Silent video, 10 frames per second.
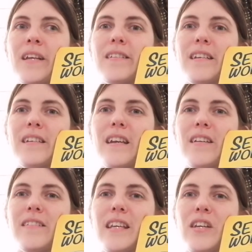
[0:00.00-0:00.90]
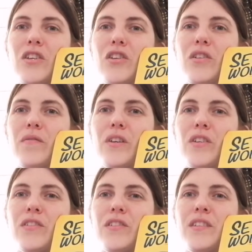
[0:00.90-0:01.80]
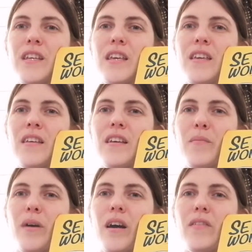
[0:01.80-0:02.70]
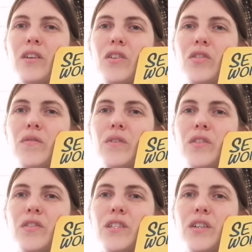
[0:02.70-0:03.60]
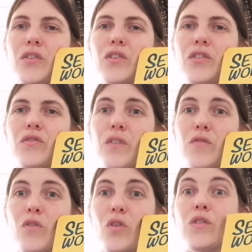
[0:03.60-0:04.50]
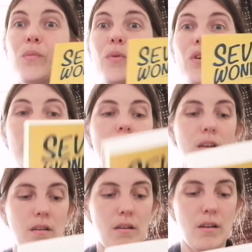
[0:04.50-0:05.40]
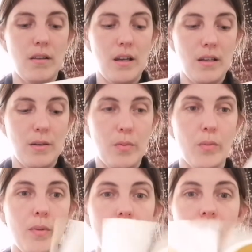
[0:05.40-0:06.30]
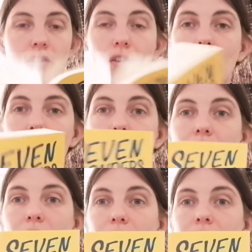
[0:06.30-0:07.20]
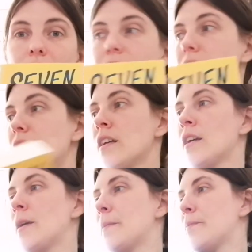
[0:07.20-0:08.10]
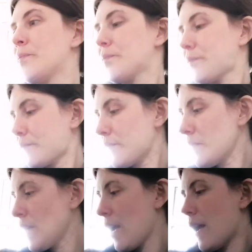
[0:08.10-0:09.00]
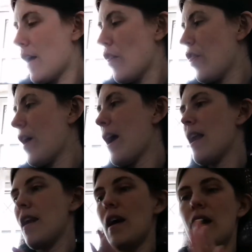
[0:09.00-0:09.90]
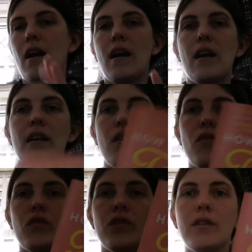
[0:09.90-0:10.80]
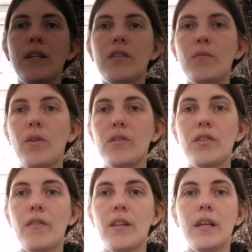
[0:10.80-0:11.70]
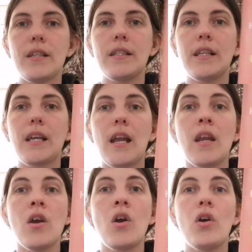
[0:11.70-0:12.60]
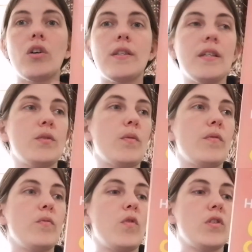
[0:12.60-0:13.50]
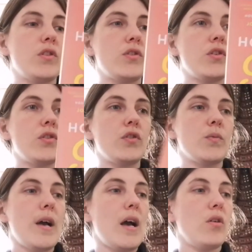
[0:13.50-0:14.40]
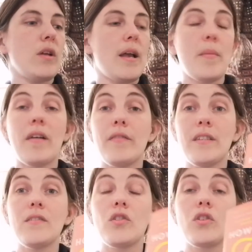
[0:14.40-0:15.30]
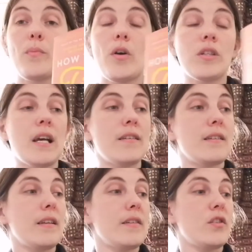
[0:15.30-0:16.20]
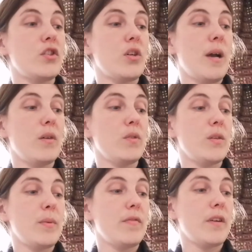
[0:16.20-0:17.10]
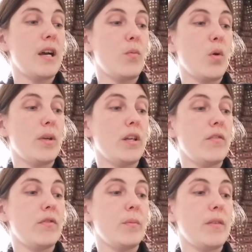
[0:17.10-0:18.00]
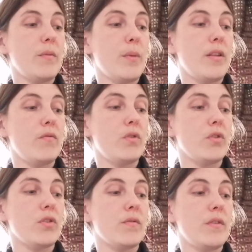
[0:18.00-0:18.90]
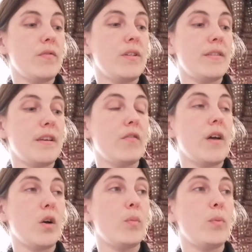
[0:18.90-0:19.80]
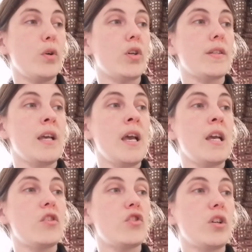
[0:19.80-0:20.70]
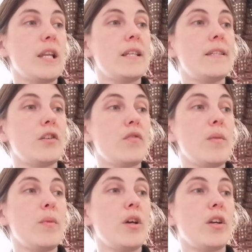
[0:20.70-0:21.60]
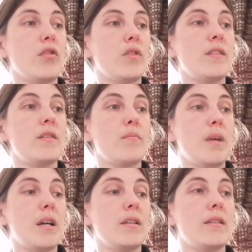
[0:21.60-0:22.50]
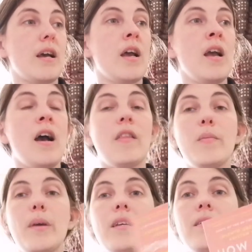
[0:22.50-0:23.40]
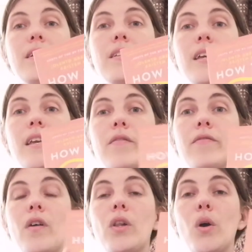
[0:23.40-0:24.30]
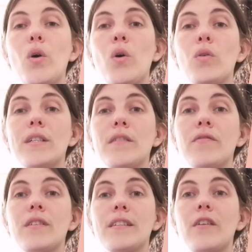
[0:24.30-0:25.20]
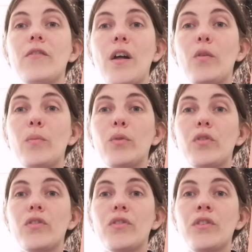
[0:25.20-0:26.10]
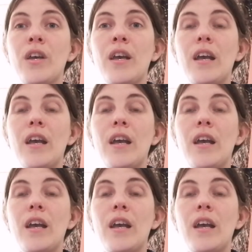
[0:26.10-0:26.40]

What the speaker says: did it as like a university in part of the university course, right? Wrote a book and then had it published, so that's really exciting. Then I ordered this one, sorry, lighting again. Ordered this one from Waterstones as well. This is another podcast I listen to, How to Be Fine, What We Learn from Living by the Rules of 50 Self-Help Books. It's Jolenta Greenberg and Kristen Meinzer, and they basically follow different self-help books